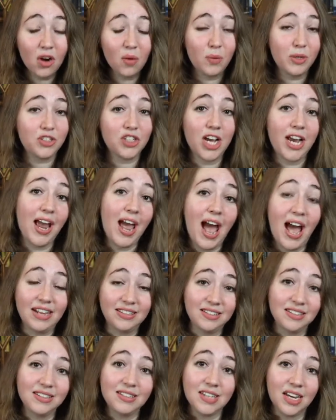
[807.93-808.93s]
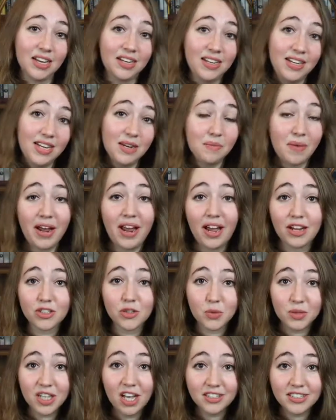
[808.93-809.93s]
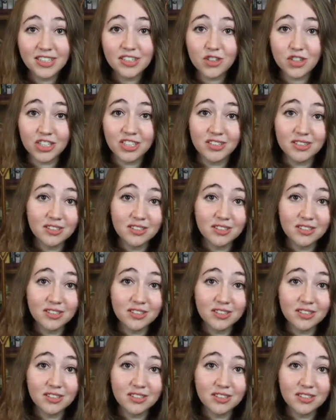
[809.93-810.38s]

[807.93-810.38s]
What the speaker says: which I hadn't done in my actual audition.